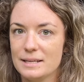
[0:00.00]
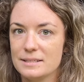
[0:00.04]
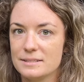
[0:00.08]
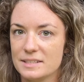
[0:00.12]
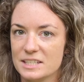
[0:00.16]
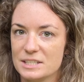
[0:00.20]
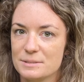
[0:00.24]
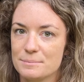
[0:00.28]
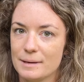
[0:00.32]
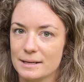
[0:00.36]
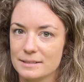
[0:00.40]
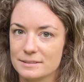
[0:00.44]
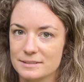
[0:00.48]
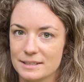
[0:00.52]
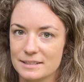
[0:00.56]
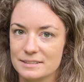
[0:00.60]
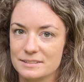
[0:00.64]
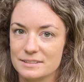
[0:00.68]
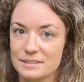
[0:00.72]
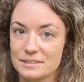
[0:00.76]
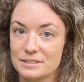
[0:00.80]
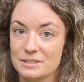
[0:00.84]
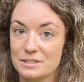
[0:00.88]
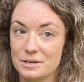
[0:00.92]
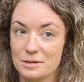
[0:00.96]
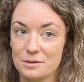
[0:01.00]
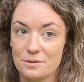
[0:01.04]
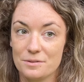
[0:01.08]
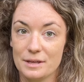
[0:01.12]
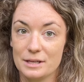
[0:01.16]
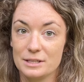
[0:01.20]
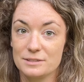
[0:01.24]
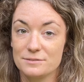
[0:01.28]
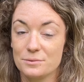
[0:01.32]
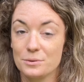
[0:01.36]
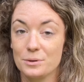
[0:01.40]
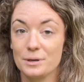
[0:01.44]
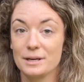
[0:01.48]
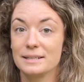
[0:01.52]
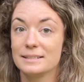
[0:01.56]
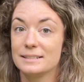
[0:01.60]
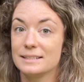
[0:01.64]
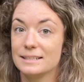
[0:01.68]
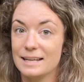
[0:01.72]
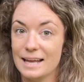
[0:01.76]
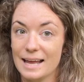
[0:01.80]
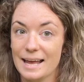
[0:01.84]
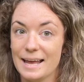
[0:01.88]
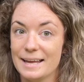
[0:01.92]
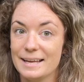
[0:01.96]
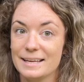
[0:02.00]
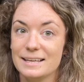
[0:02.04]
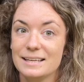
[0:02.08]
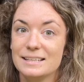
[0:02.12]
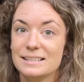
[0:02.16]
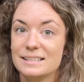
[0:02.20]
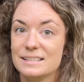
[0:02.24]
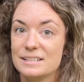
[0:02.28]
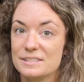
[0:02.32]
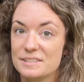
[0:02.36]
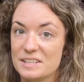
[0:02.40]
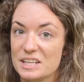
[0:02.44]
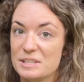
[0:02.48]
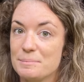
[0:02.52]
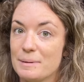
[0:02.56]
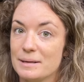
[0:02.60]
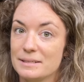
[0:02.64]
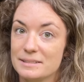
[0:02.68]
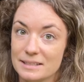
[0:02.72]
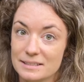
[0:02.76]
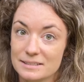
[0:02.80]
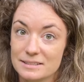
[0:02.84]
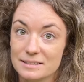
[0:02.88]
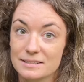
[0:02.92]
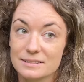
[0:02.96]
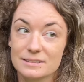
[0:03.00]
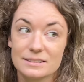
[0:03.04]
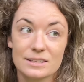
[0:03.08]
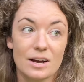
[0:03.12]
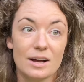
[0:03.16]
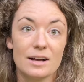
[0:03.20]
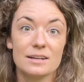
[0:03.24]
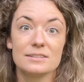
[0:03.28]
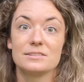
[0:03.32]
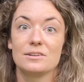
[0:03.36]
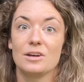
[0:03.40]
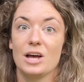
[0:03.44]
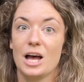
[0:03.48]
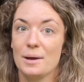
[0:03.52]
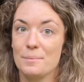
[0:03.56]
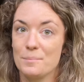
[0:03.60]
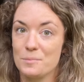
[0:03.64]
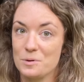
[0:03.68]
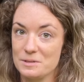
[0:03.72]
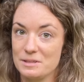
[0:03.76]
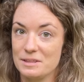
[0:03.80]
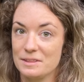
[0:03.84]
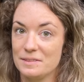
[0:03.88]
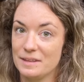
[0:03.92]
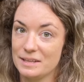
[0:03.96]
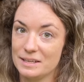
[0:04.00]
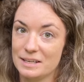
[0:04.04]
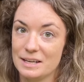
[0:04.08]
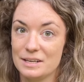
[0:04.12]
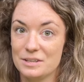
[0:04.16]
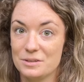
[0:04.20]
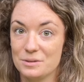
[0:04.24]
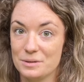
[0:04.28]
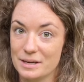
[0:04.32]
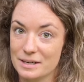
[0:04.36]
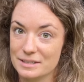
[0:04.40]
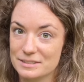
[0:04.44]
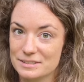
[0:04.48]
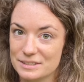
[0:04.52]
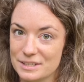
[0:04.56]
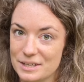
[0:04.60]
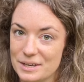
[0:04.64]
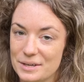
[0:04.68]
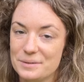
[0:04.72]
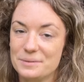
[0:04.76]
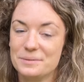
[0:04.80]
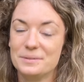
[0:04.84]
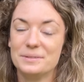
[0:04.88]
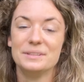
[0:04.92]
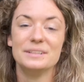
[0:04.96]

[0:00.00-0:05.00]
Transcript: 6x6s to do things for, and today 6x6s cost a lot more than they did 2 years ago.